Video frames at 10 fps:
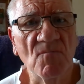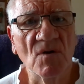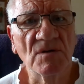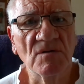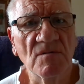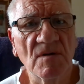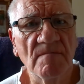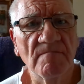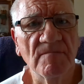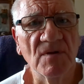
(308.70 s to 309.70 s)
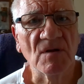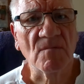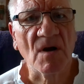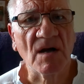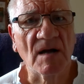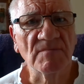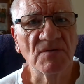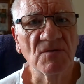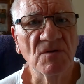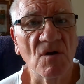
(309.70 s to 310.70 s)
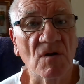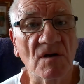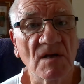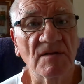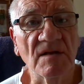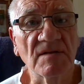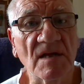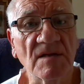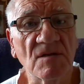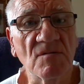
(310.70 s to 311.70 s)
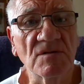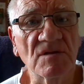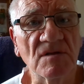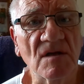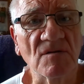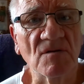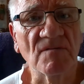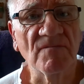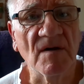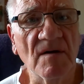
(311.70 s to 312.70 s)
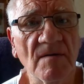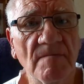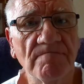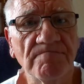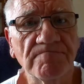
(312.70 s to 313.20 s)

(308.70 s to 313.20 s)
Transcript: want to you know, muck up the new cooker. They do a lot of